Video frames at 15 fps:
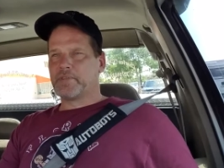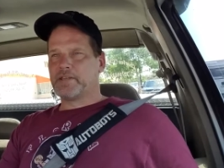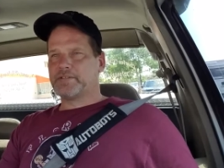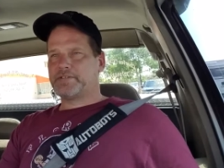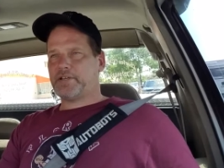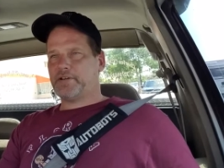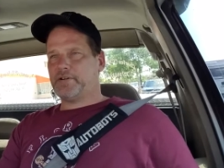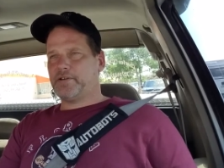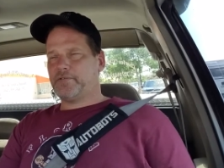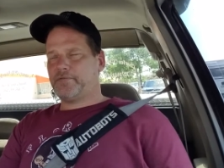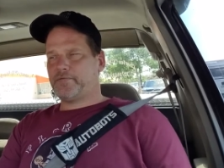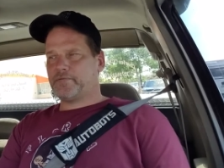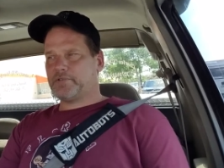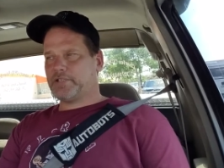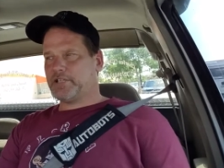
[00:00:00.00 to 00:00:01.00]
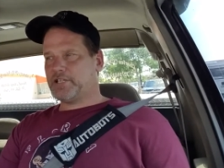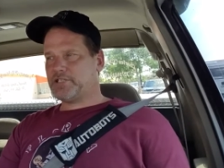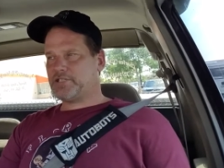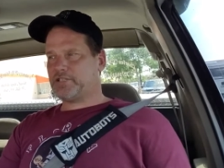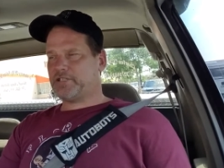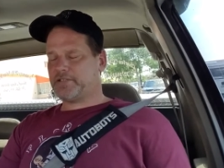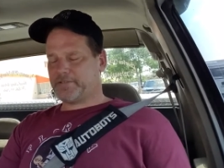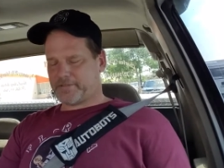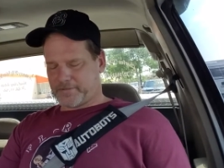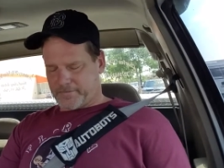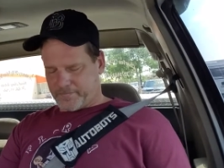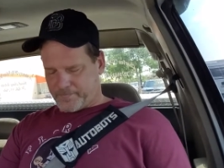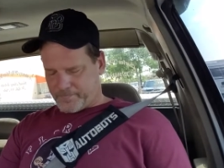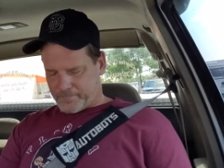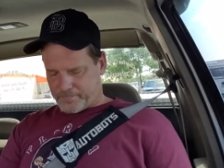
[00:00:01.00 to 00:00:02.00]
So if religion is,
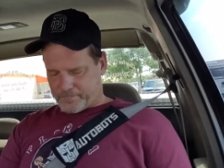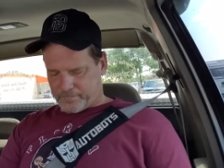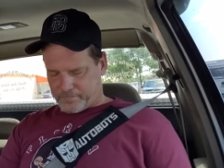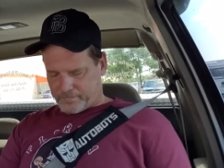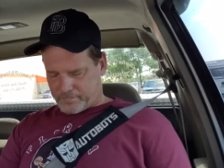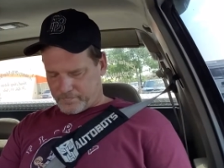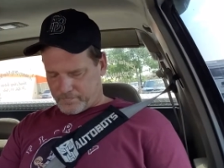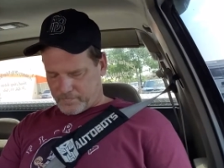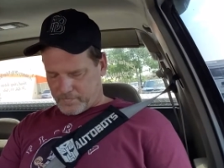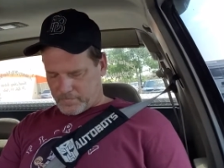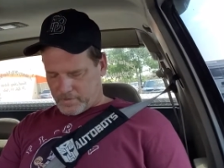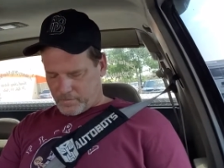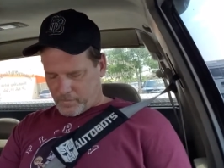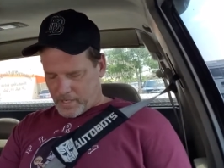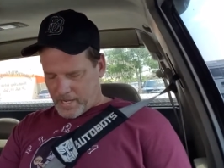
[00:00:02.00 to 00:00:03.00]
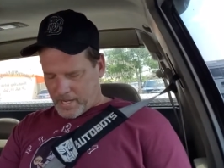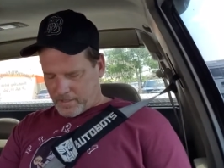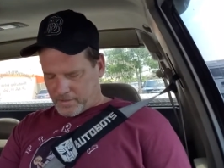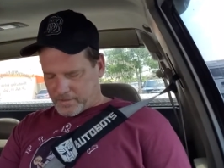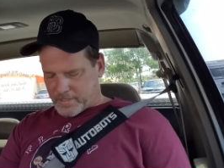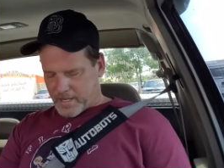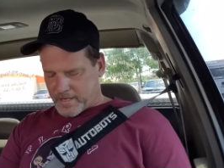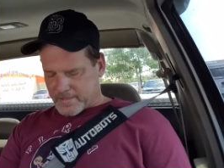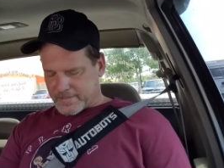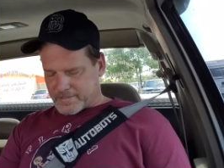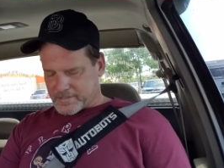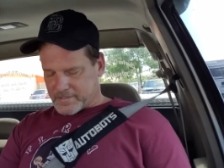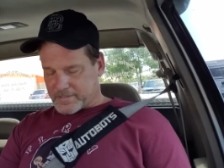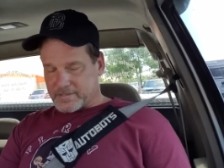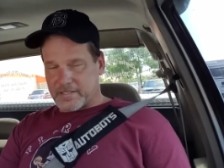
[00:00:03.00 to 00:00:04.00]
the way I look at it is
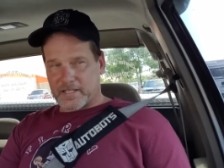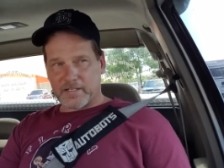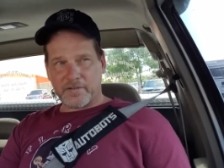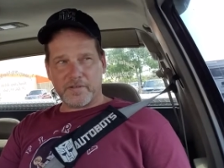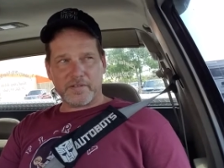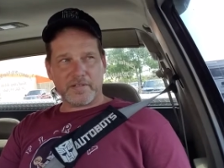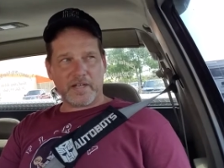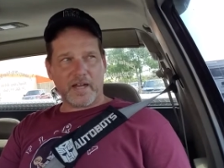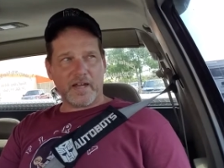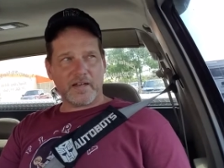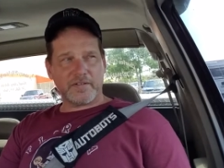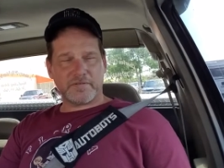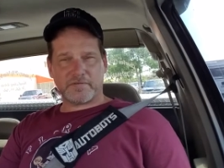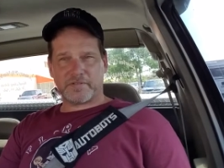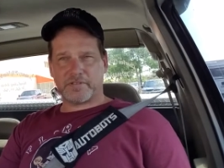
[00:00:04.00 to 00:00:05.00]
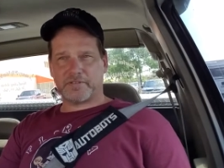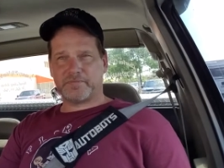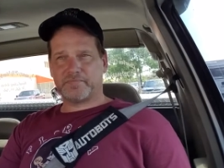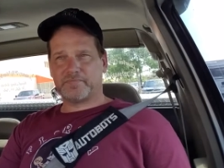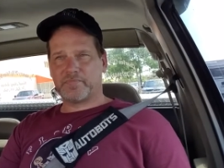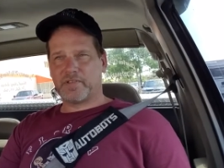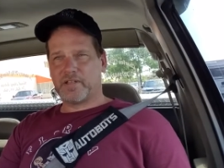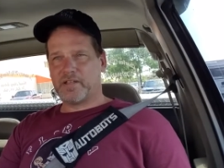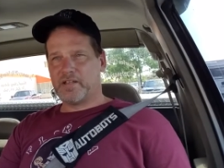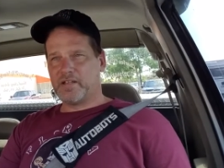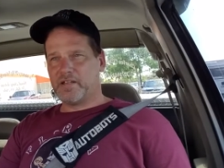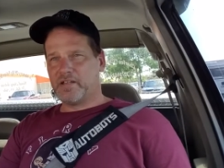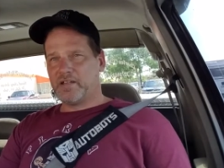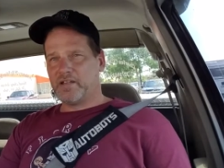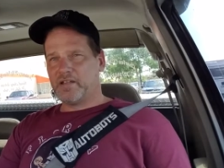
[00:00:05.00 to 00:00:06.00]
this: I know that God is real.
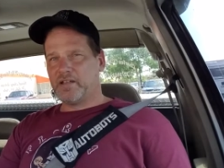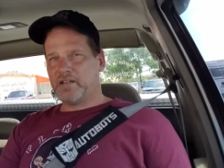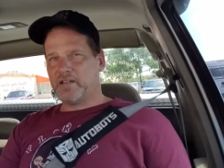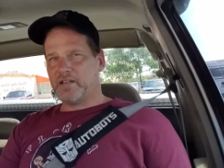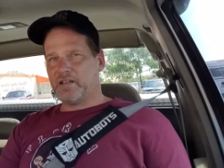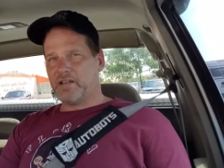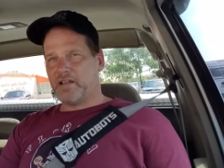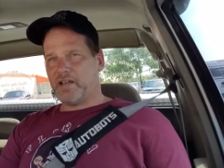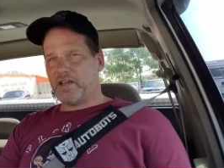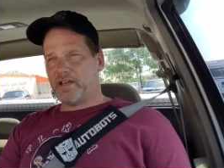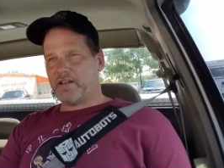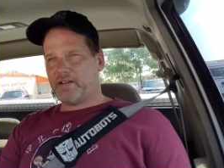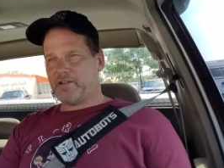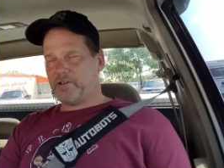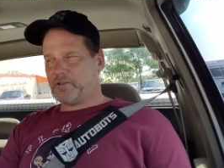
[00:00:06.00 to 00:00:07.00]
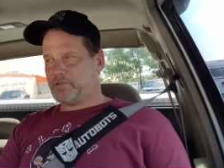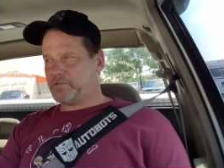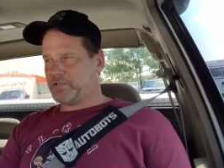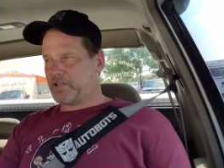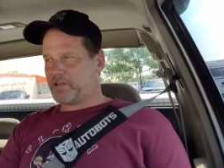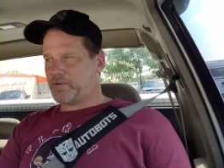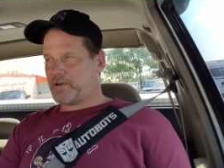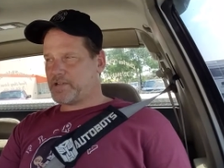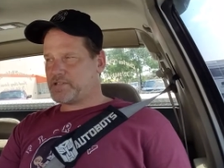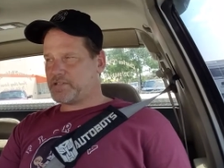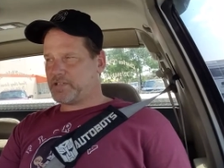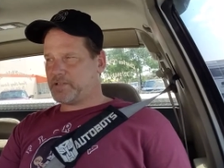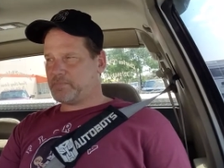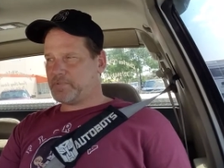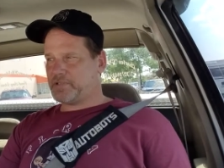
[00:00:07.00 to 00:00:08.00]
I know, and I
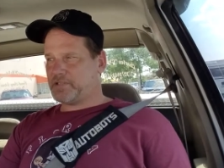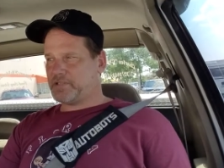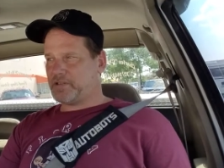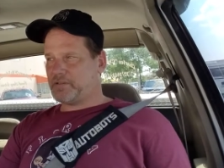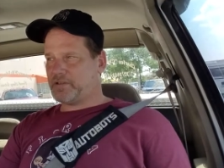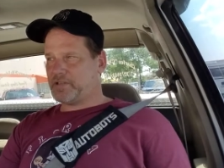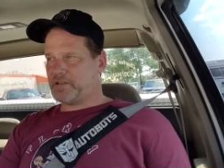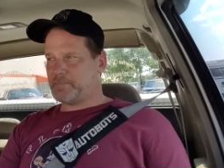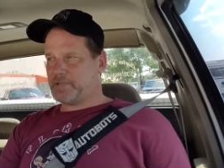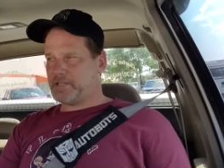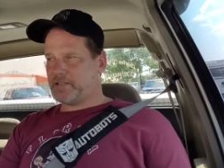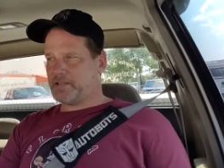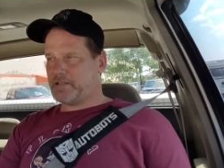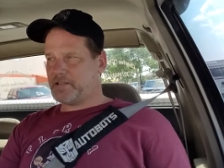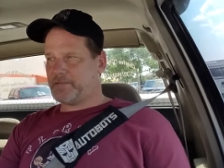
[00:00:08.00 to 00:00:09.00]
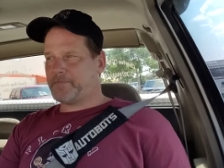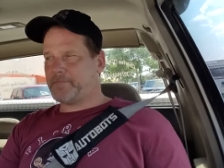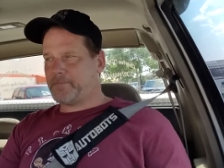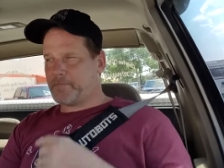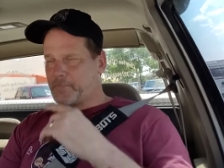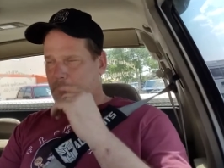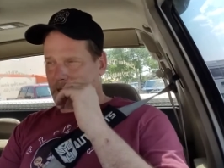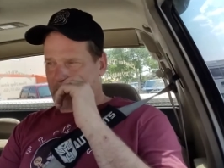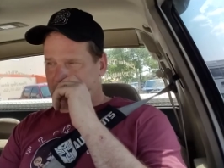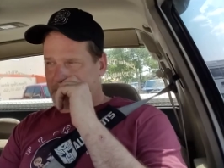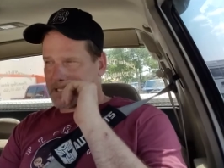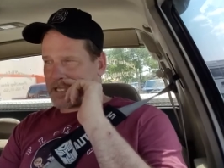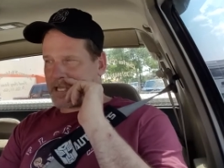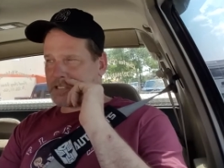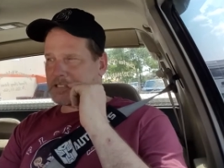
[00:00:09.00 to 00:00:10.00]
question it, but you know what? I mean, the way I
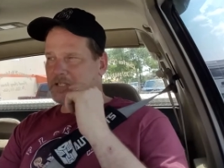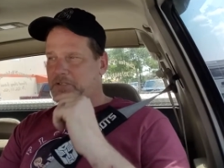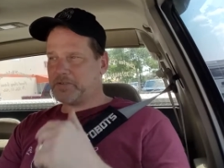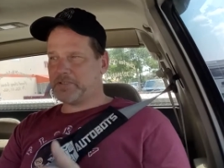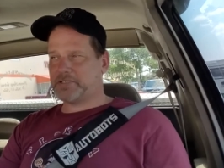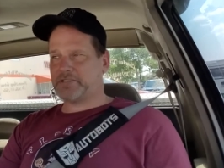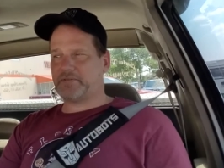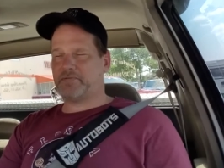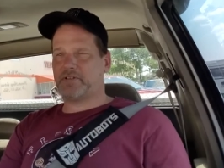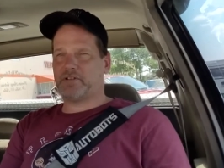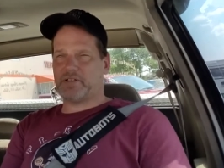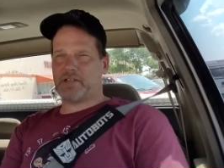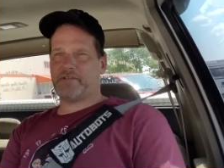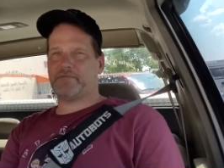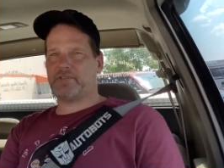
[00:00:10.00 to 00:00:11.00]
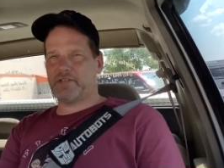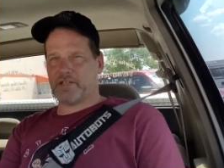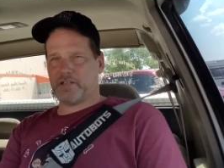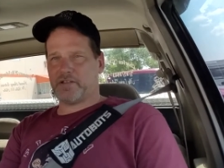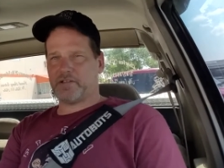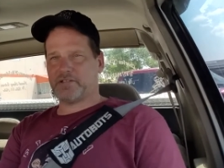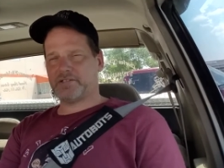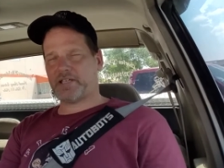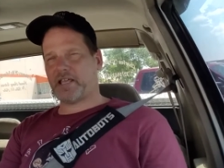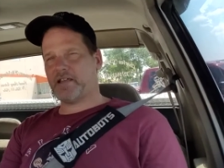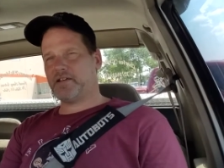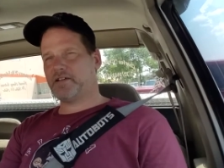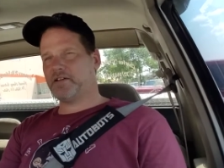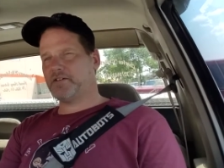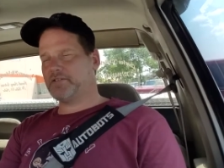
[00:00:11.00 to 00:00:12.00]
look at it too is if the
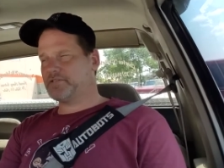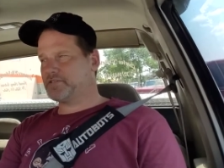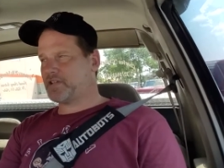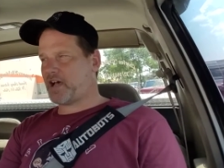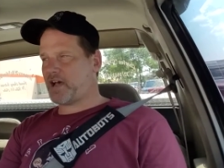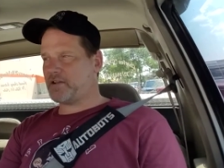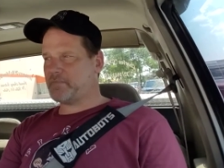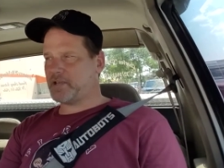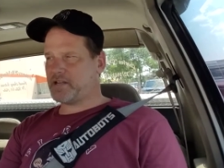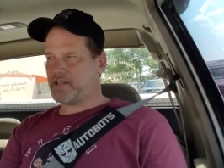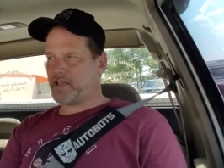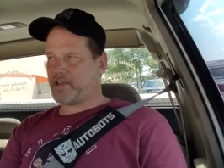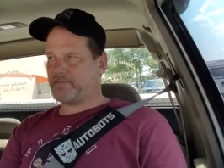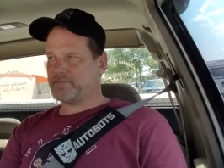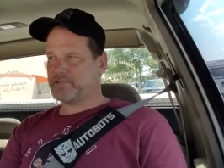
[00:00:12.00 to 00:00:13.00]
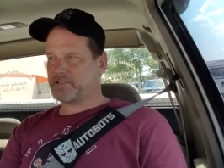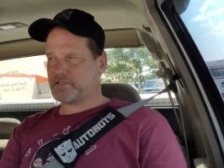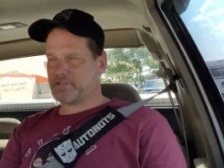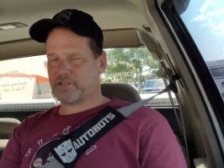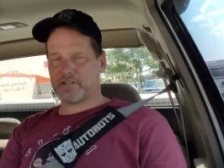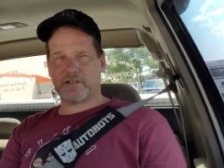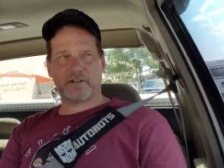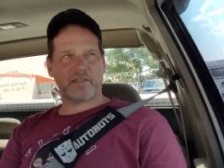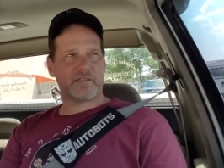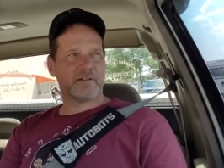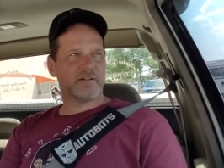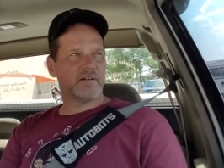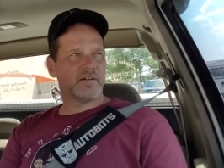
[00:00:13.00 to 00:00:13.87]
saying goes, God made the heavens and the earth,